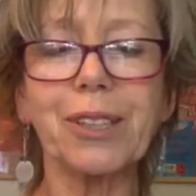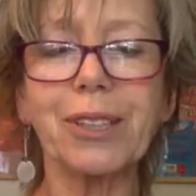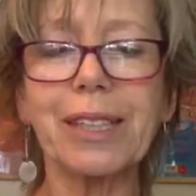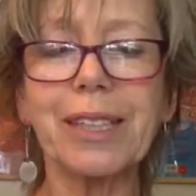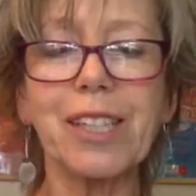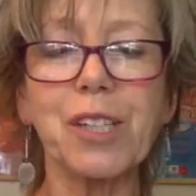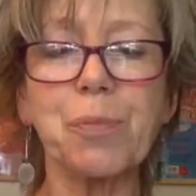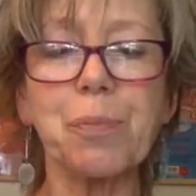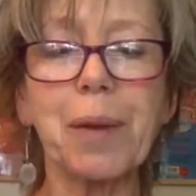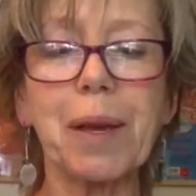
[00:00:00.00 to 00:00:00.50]
on
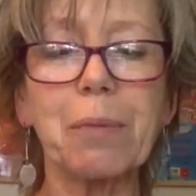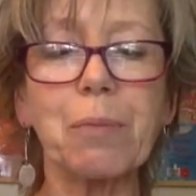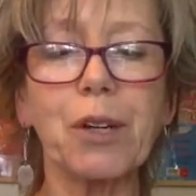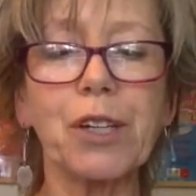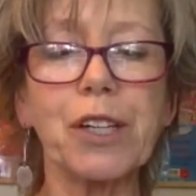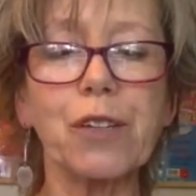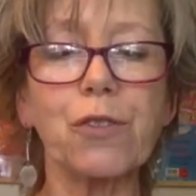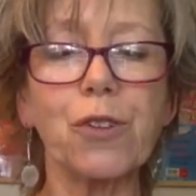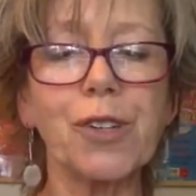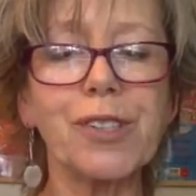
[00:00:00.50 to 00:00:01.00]
in his big
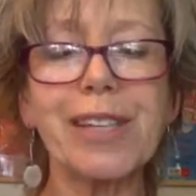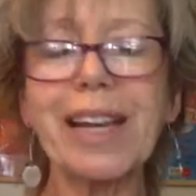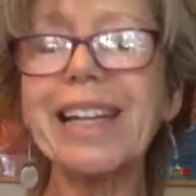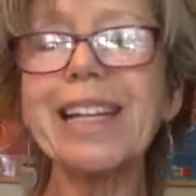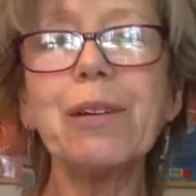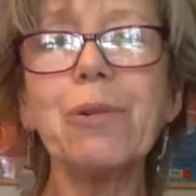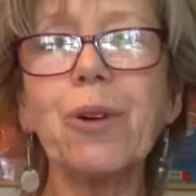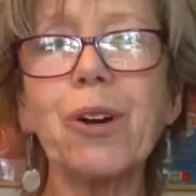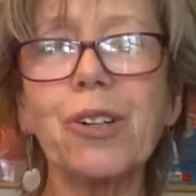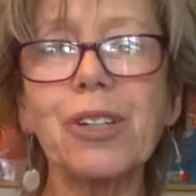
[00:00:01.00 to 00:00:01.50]
mocking voice.
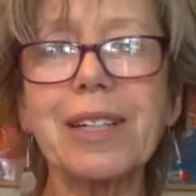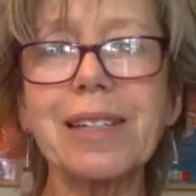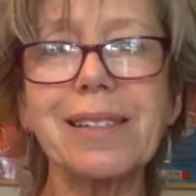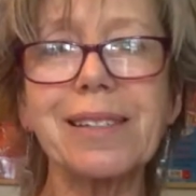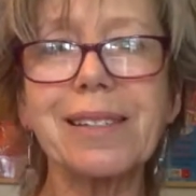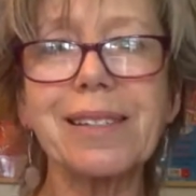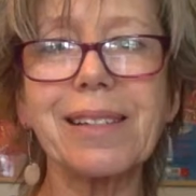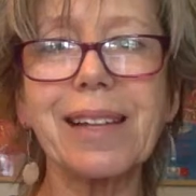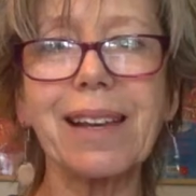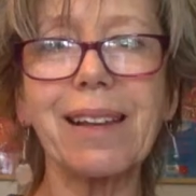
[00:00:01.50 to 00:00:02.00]
"Anyone can
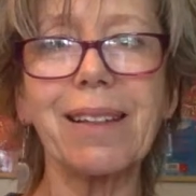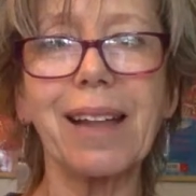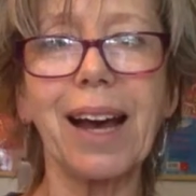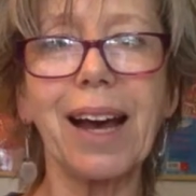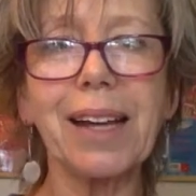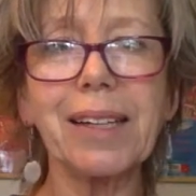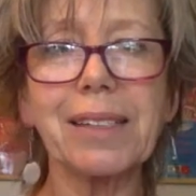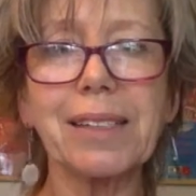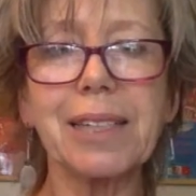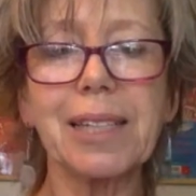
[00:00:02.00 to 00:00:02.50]
see
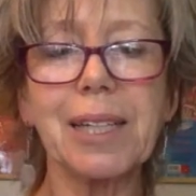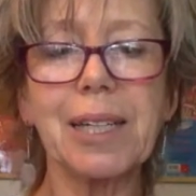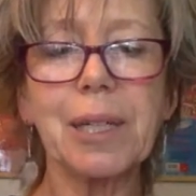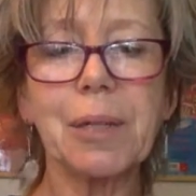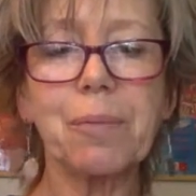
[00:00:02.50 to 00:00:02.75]
that."